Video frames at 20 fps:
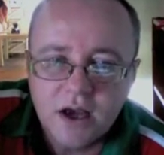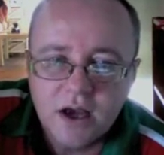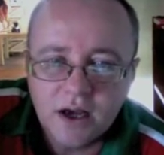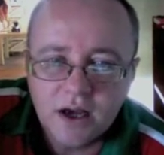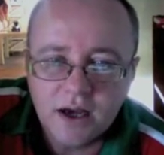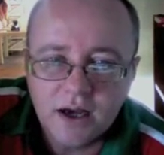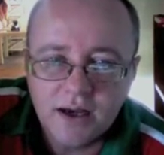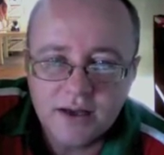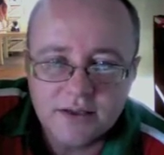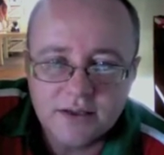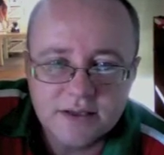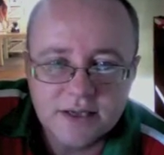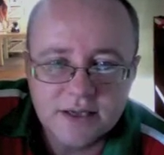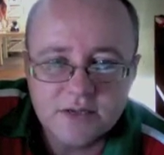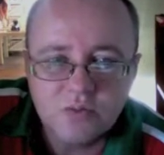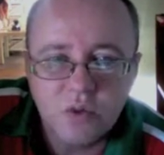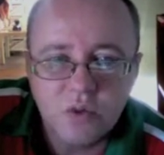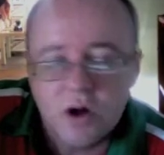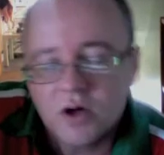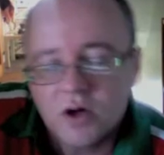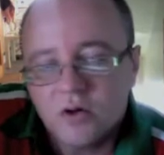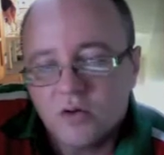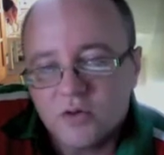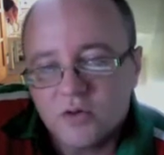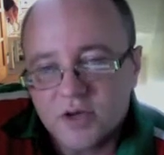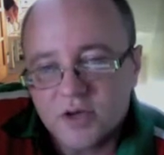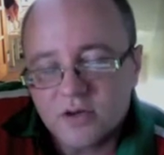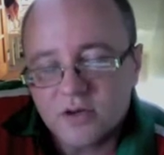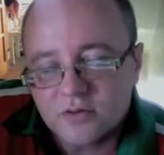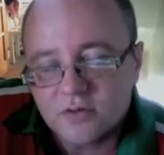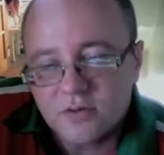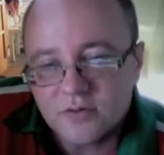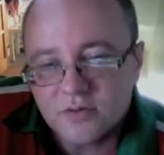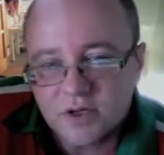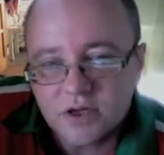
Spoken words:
And there's one or the other of the